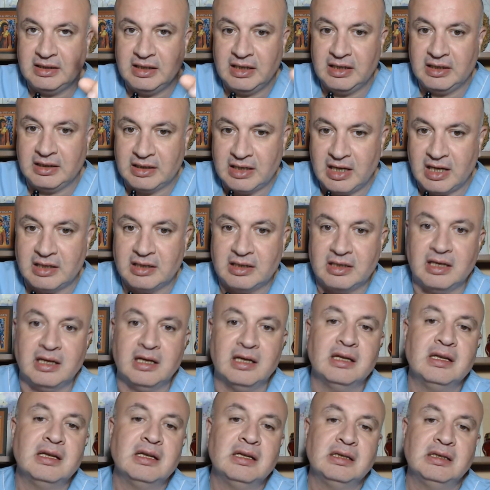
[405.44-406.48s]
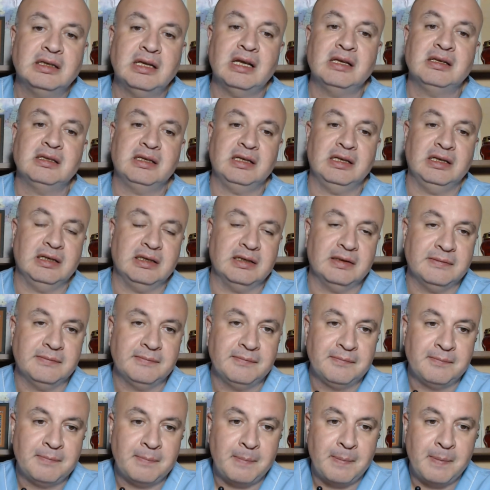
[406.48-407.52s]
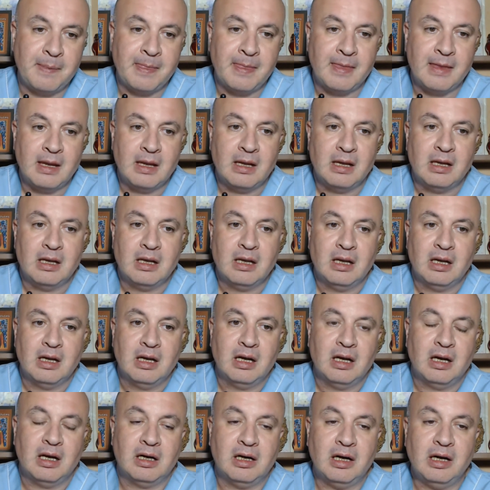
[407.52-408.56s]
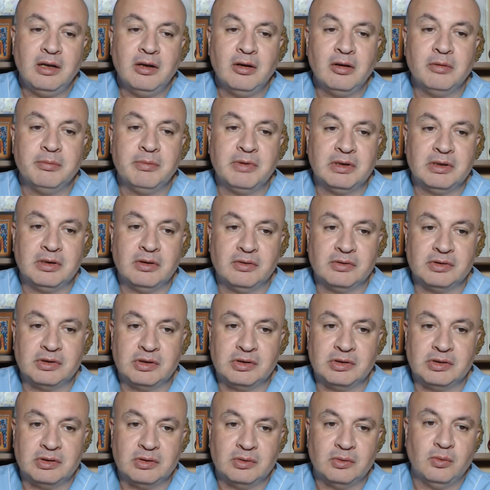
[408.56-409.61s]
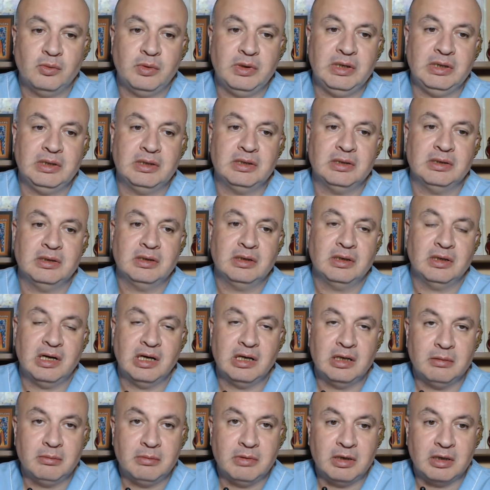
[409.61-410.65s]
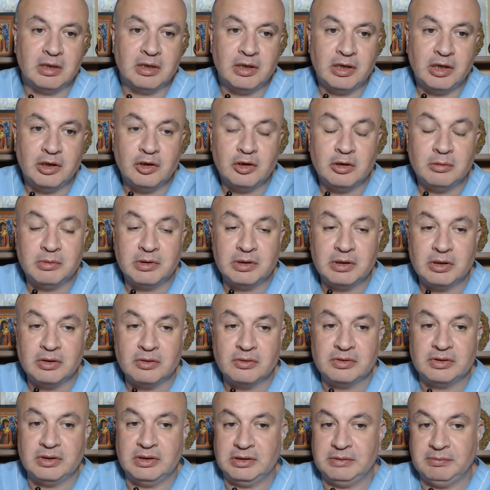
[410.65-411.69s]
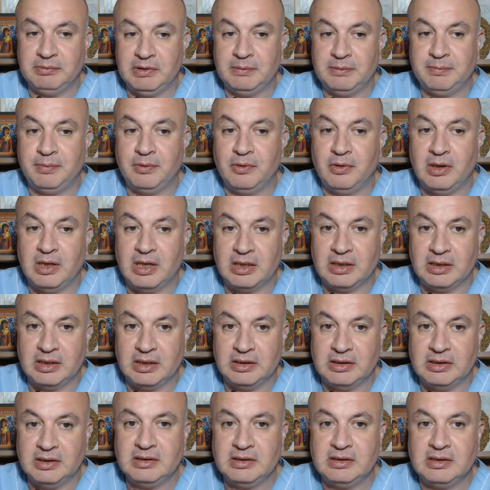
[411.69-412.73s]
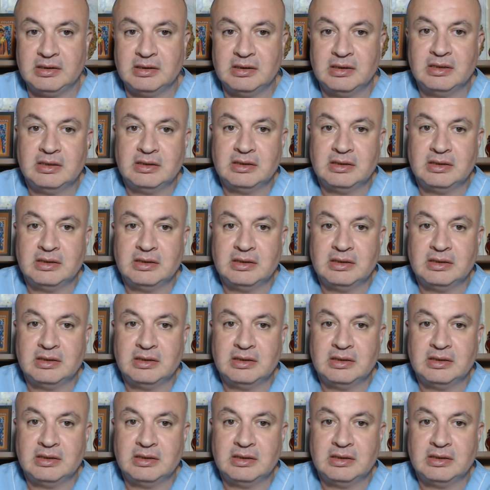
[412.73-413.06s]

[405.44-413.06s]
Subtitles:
CANCA testing. Granulomatosis with polyangiitis,